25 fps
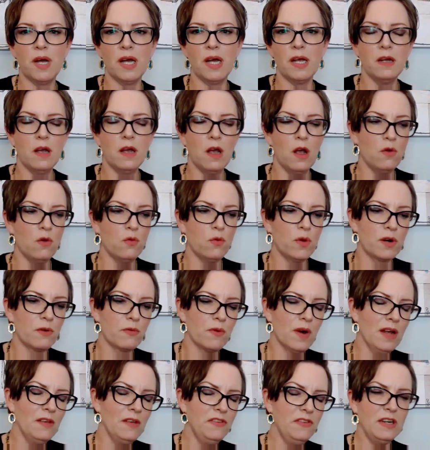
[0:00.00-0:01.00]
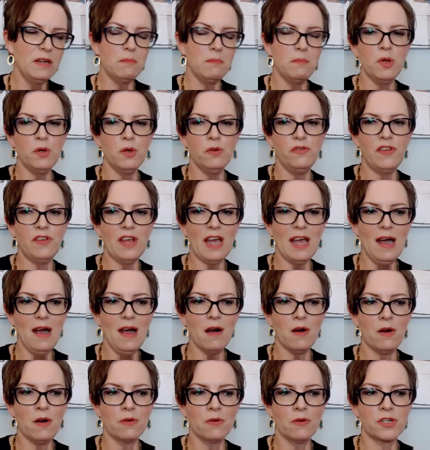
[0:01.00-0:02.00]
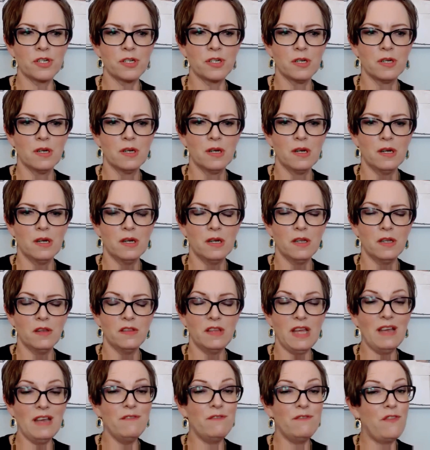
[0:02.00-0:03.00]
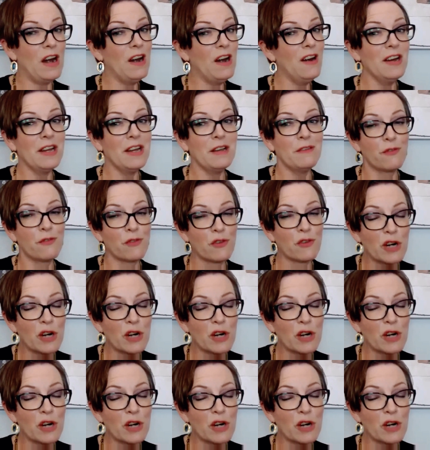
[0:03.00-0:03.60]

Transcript: But when a resident moves out, they very